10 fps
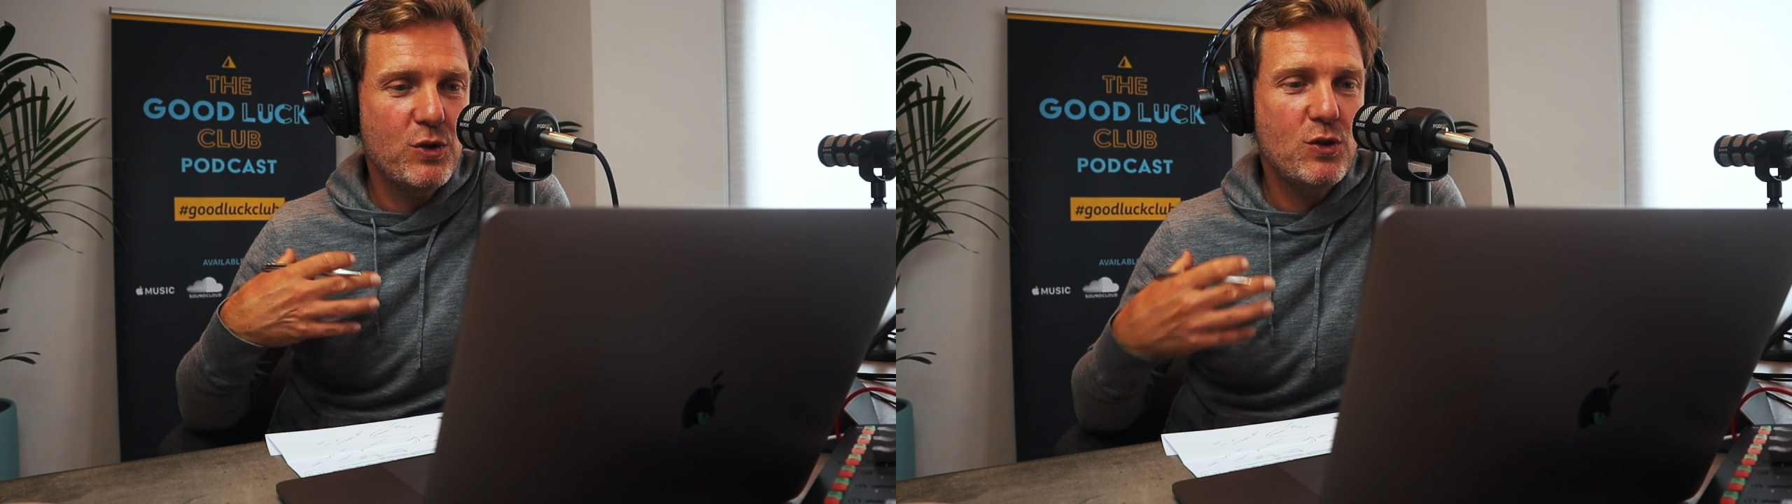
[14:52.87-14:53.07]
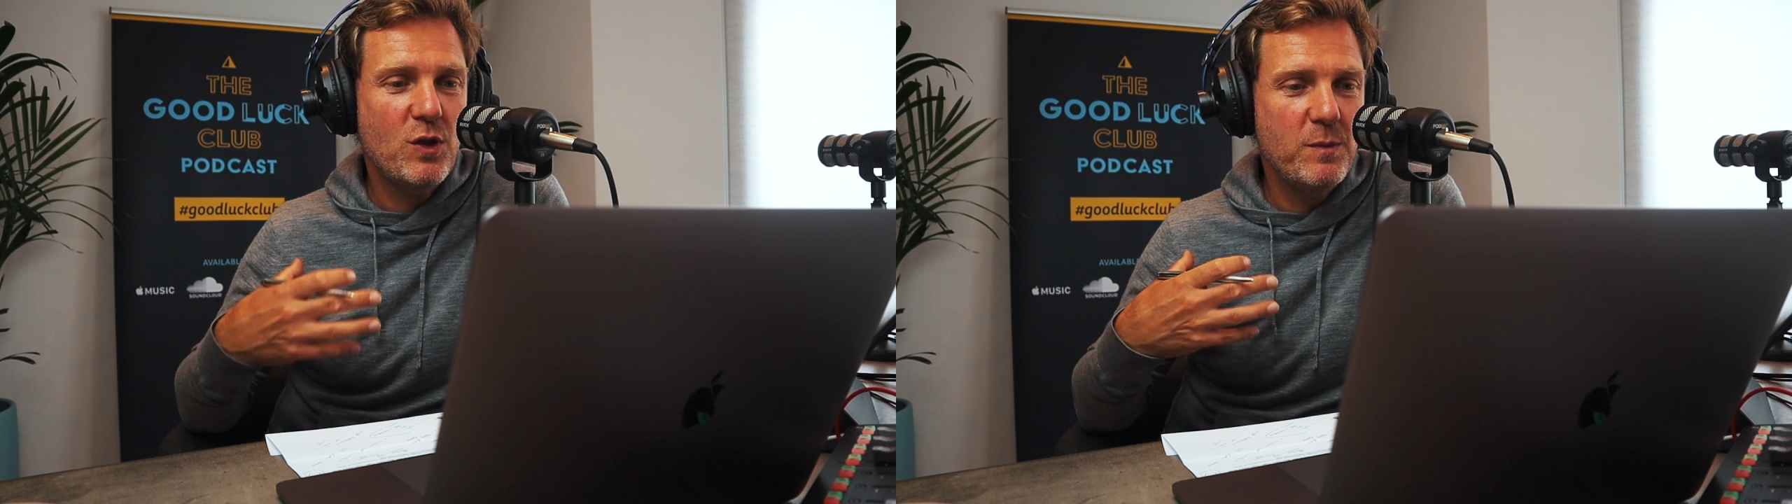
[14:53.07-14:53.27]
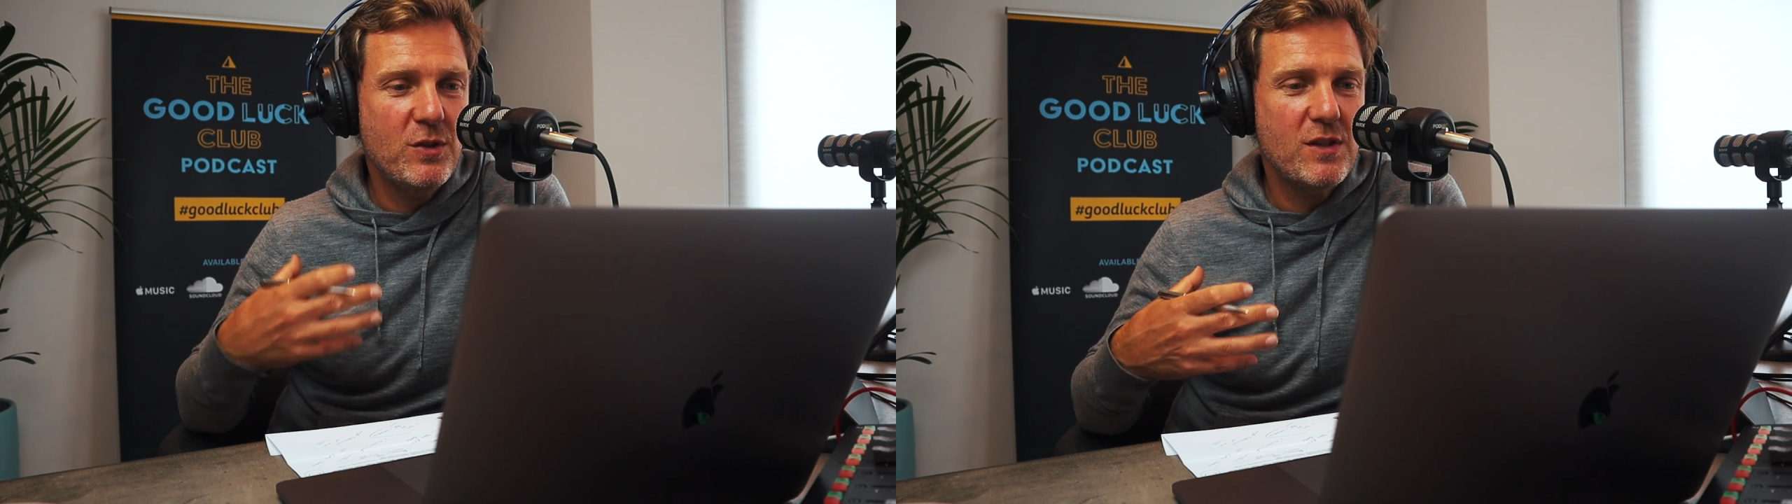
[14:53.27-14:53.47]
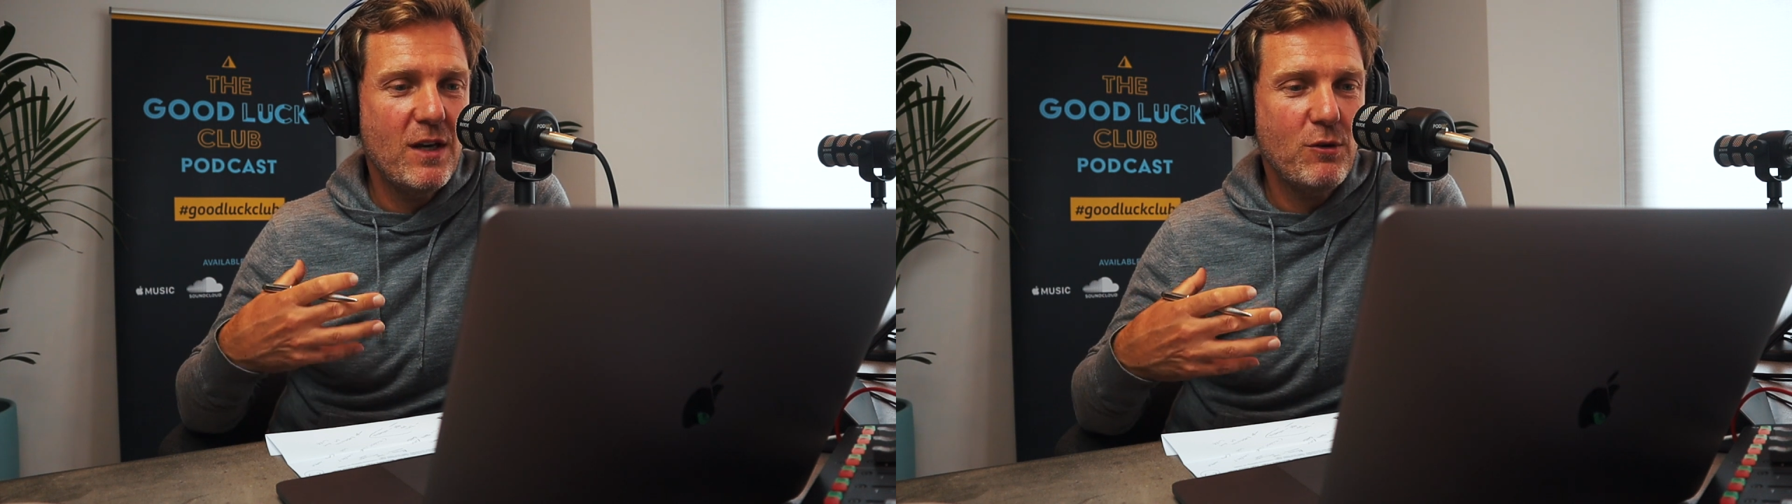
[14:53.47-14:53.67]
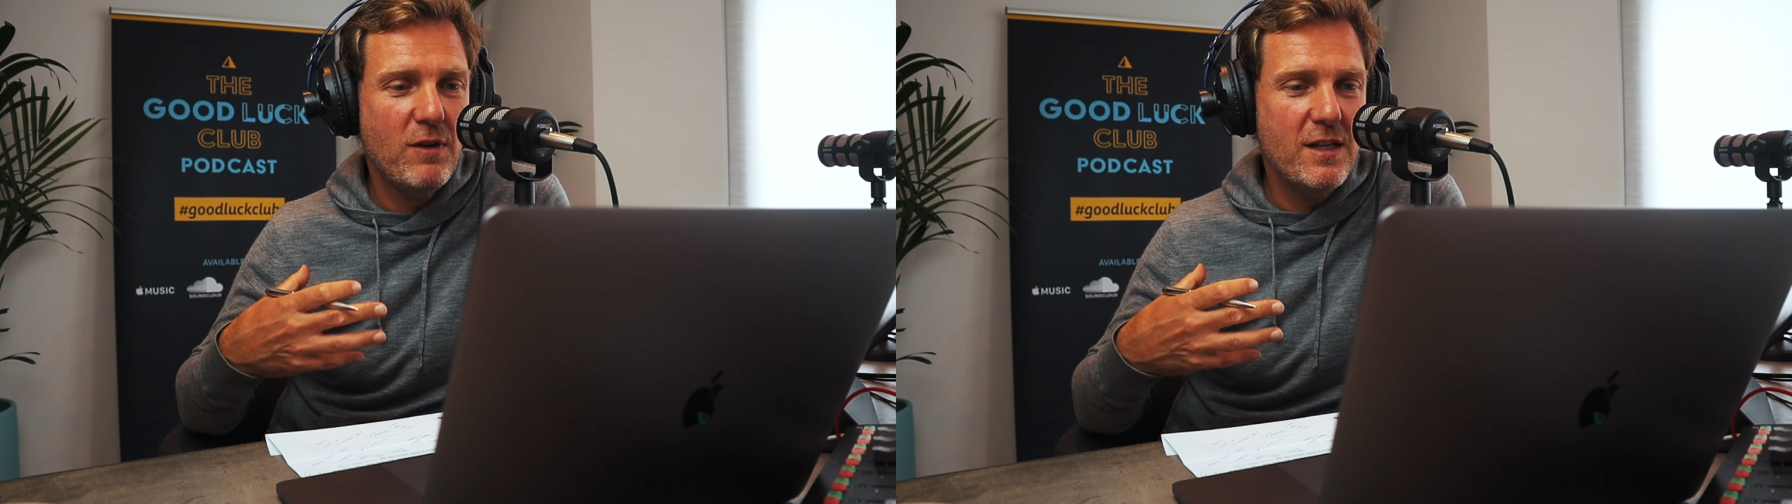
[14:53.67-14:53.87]
which shocked me
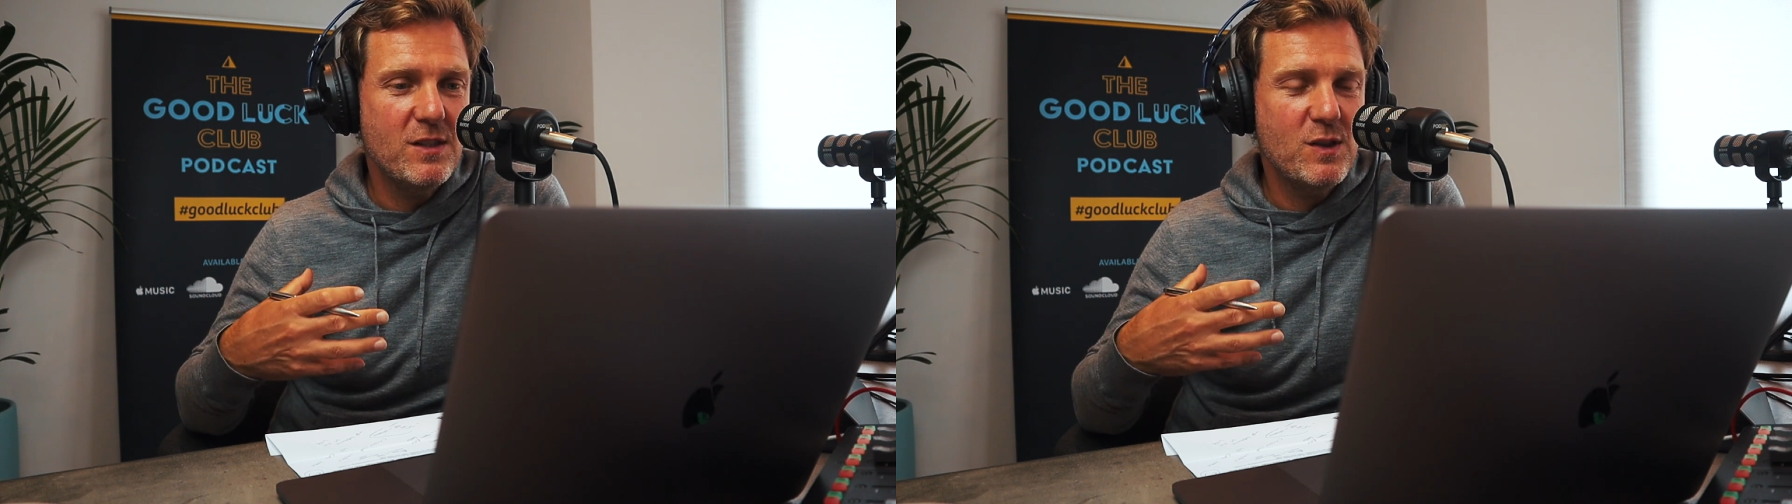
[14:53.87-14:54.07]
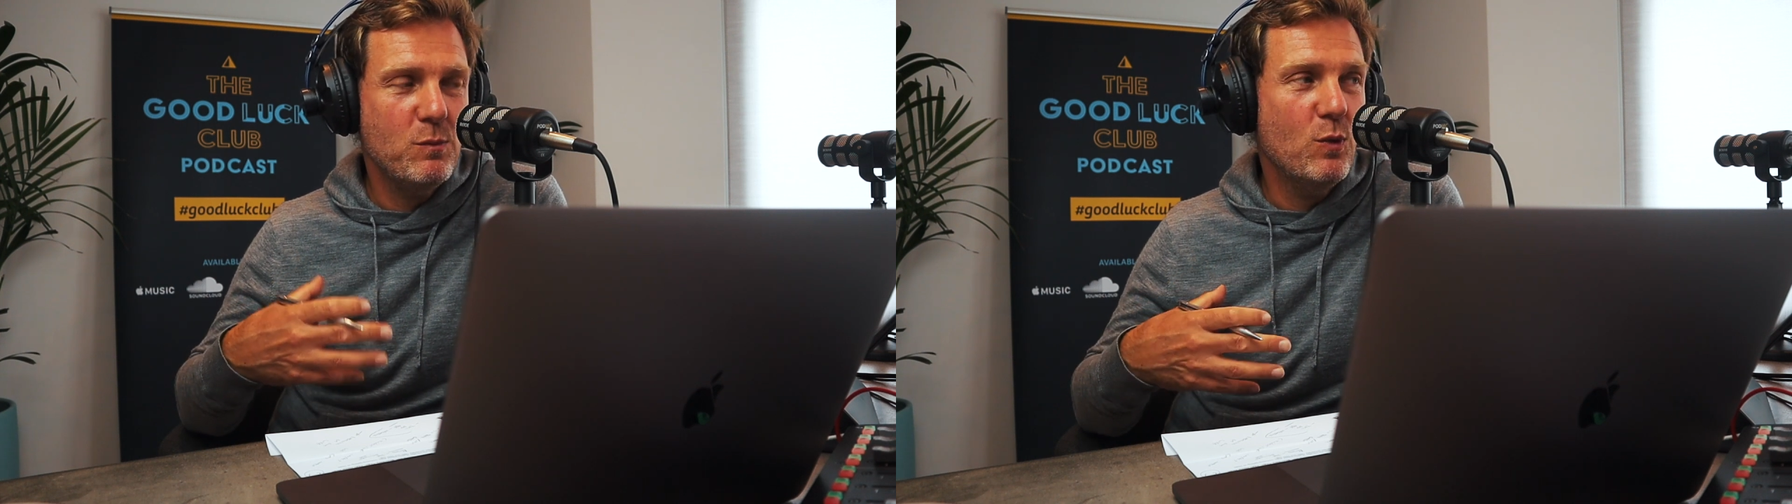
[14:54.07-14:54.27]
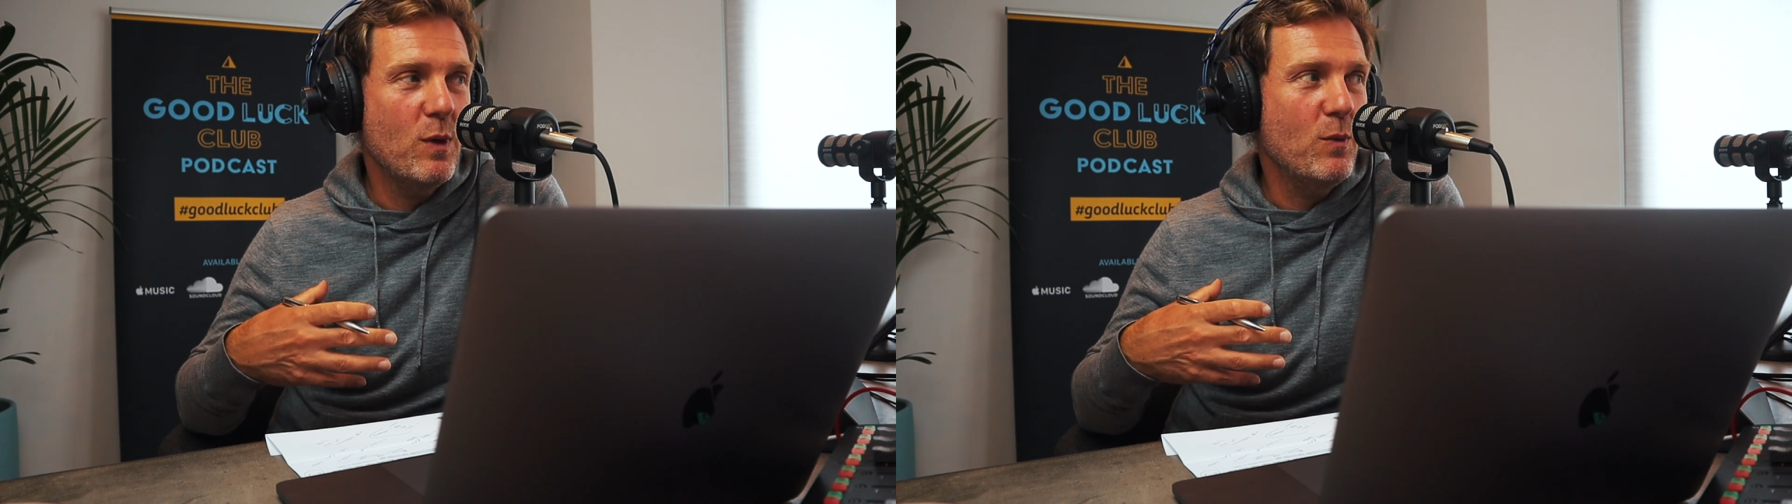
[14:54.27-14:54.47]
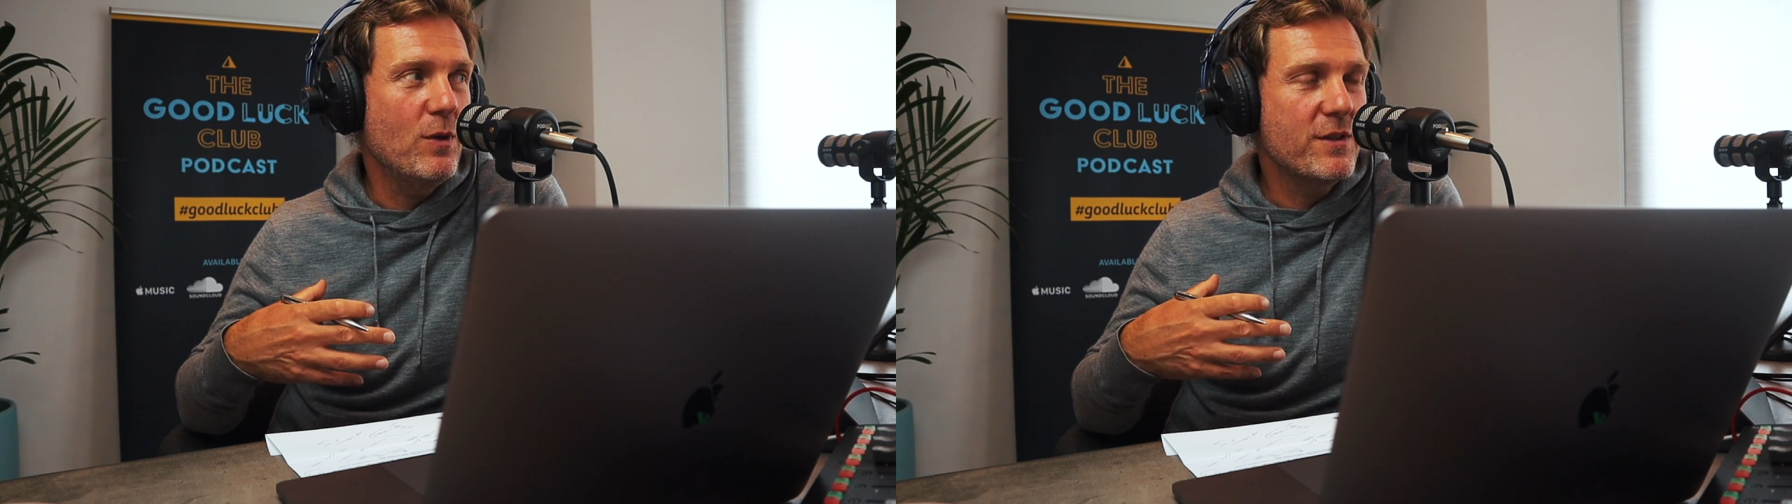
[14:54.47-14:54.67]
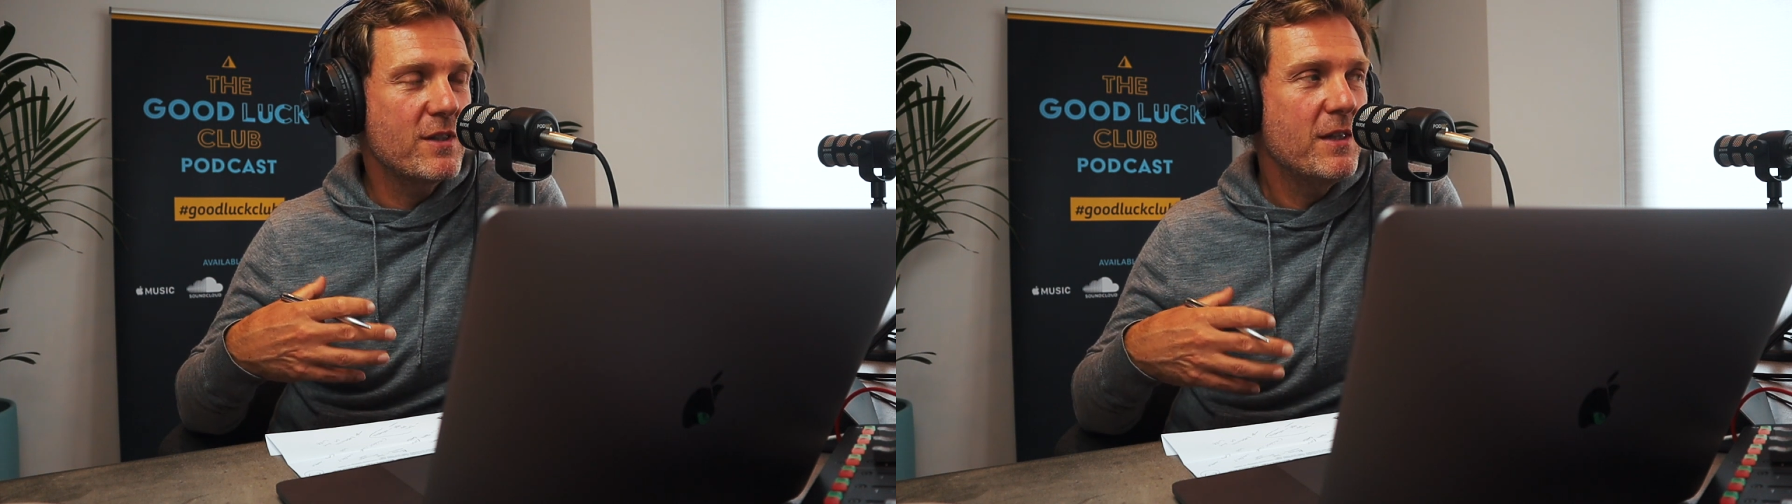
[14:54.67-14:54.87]
just how crazy small it
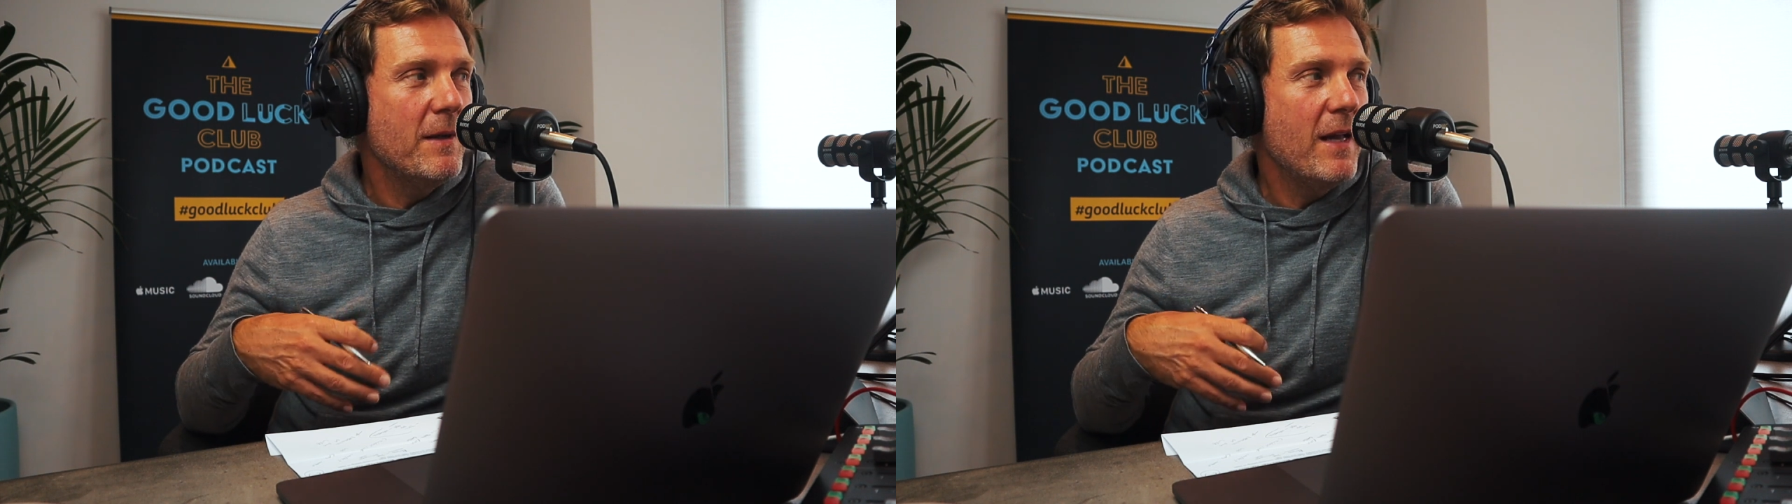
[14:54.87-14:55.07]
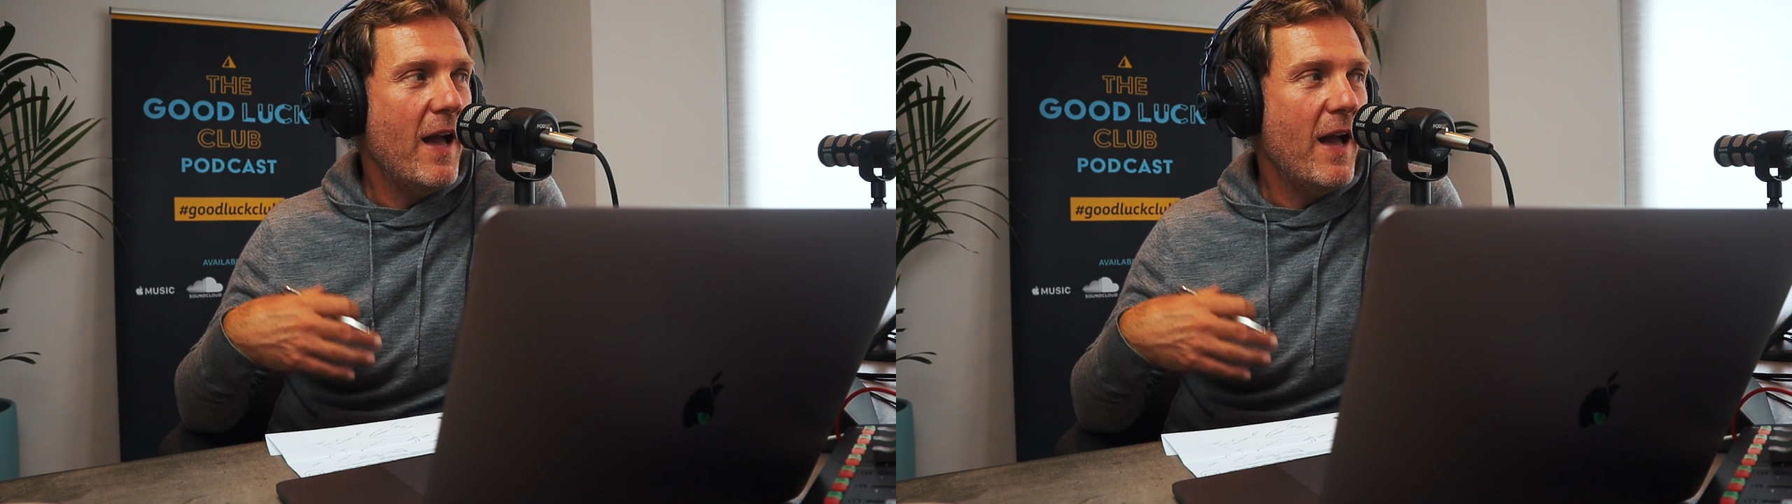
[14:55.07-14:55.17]
was.